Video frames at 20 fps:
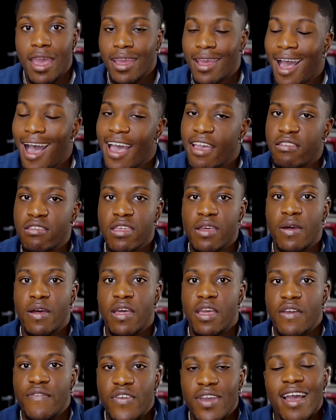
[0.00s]
Guys,
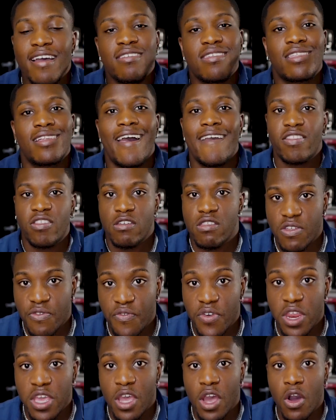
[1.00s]
if you guys like this
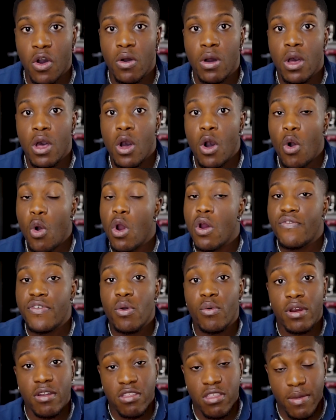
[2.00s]
video, or if you
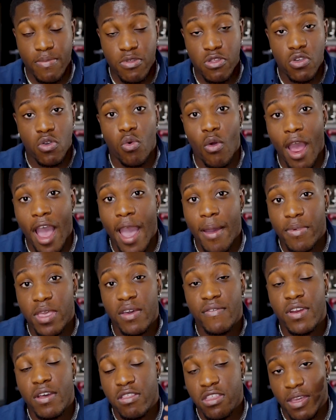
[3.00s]
want to subscribe,
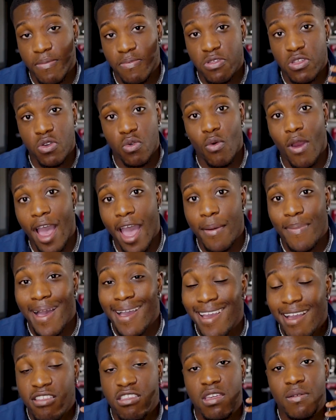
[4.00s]
give it a subscribe. I
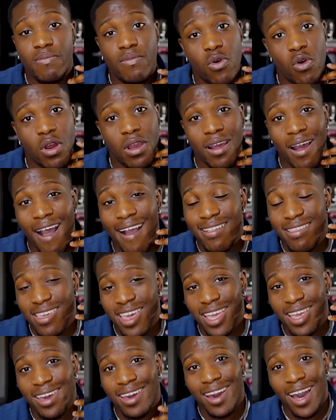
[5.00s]
got some more
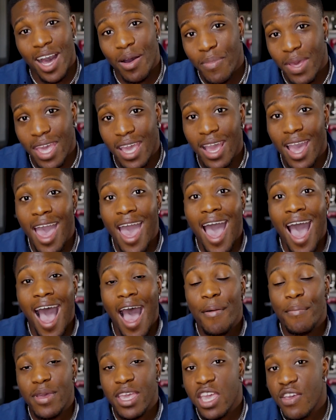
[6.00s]
content coming.
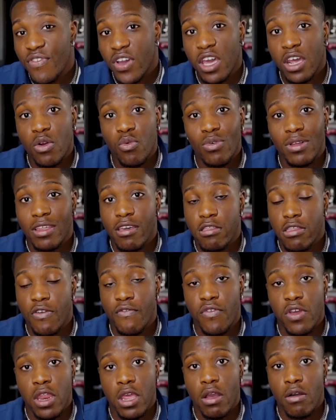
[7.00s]
I'm even gonna release a
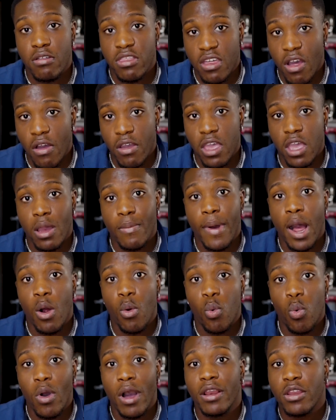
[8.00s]
video talking
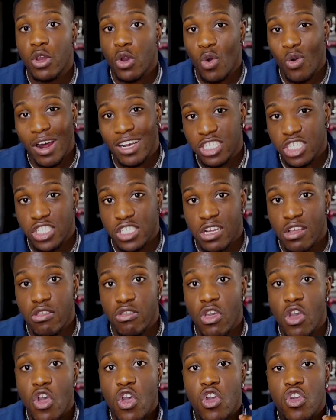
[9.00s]
about what questions
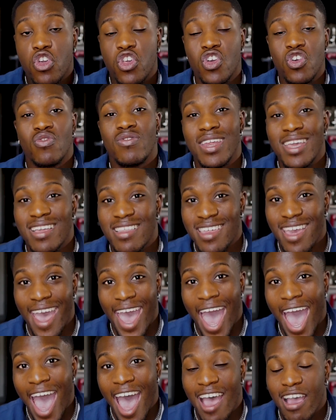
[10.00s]
you need to
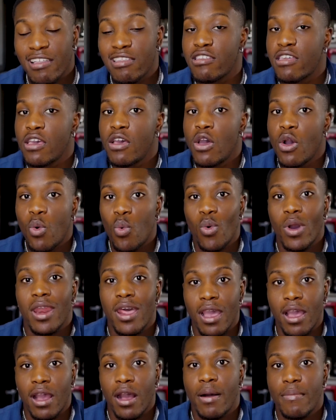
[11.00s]
ask when
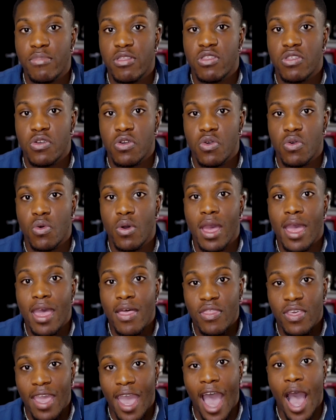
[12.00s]
it comes to
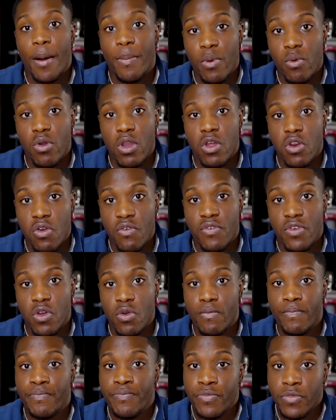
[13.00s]
the Apple interview.
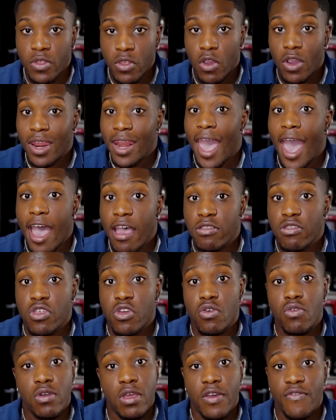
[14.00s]
They're gonna ask
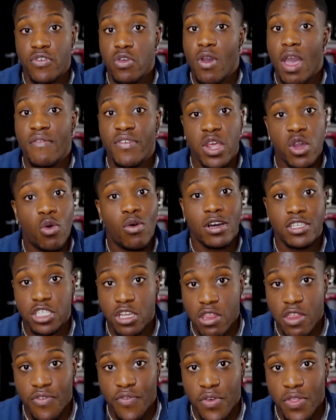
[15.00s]
you if you have any
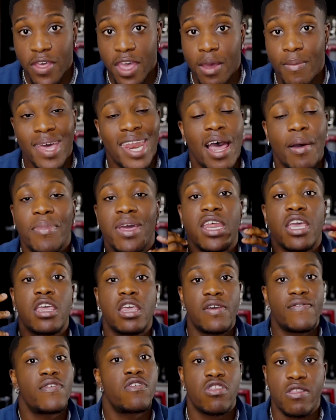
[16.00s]
questions for them, and I'm gonna
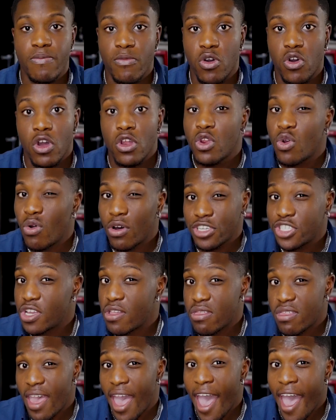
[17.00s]
give you some good
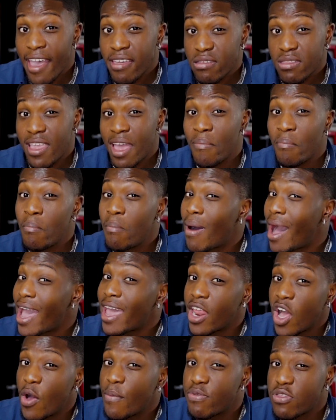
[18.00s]
questions to ask that might
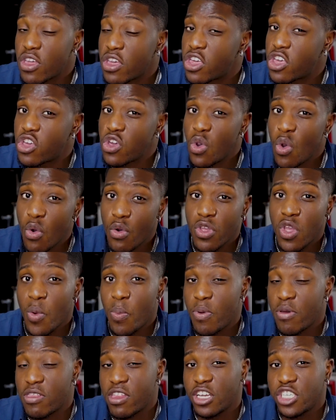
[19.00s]
help secure your
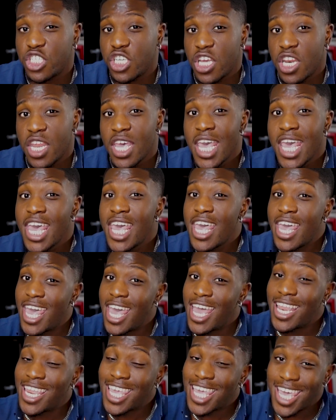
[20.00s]
position
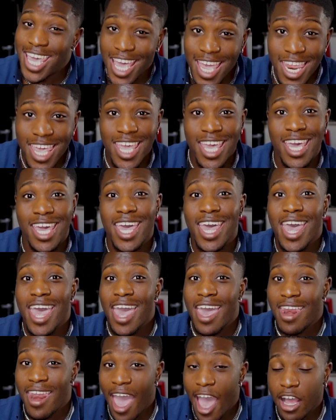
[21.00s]
in getting
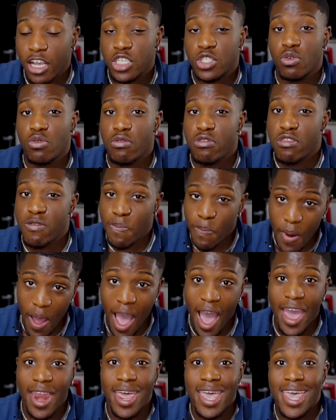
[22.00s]
an actual
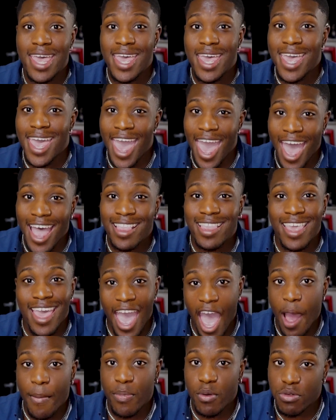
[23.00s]
spot at the
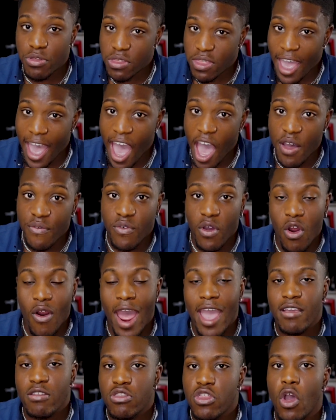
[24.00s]
Apple staff. All
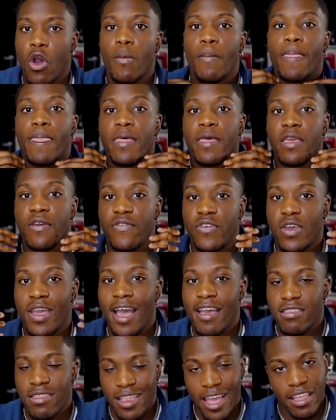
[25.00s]
right, so if you
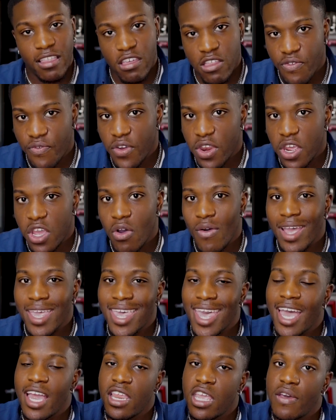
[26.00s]
guys like this video,
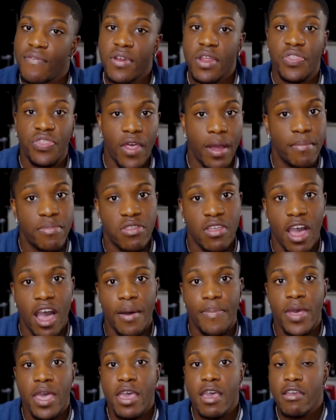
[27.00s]
again, give it a thumbs
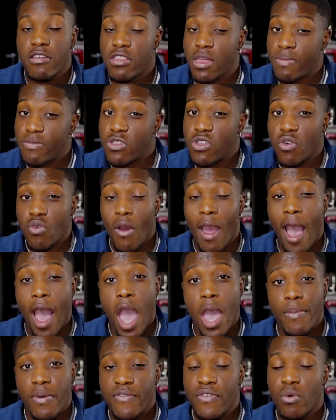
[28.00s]
up,
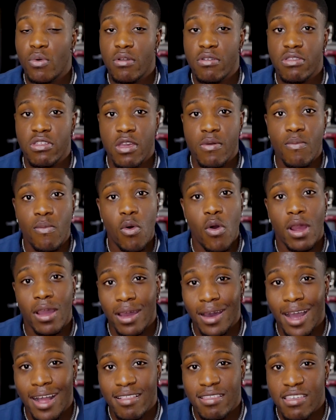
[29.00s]
subscribe if you wanna see more
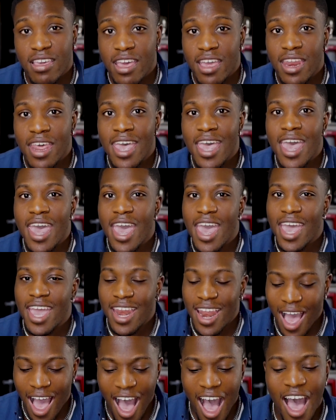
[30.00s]
content,
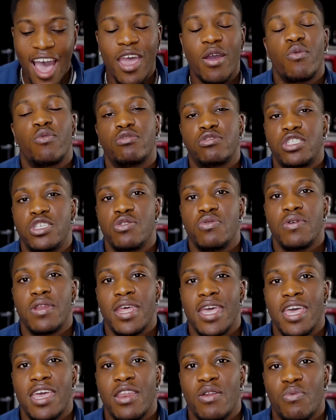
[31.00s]
and I will tune
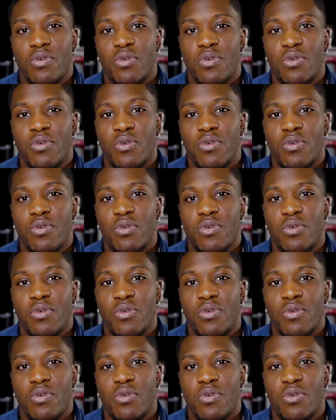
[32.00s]
in